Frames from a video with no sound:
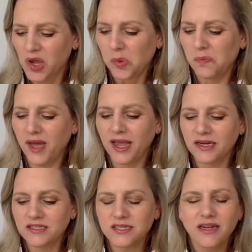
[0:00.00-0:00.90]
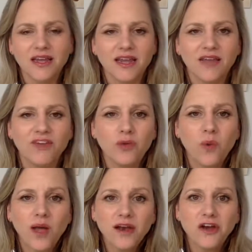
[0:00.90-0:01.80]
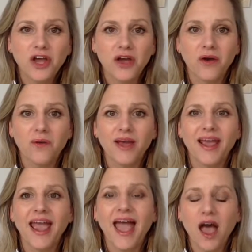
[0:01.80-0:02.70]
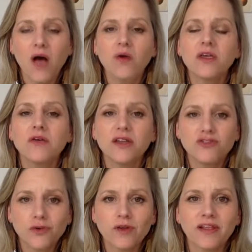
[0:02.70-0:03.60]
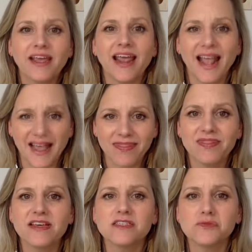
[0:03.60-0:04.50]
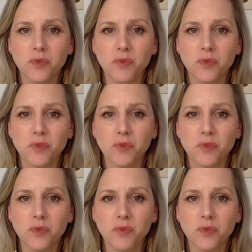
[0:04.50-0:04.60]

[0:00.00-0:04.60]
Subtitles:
But if you want to know how you can truly, in this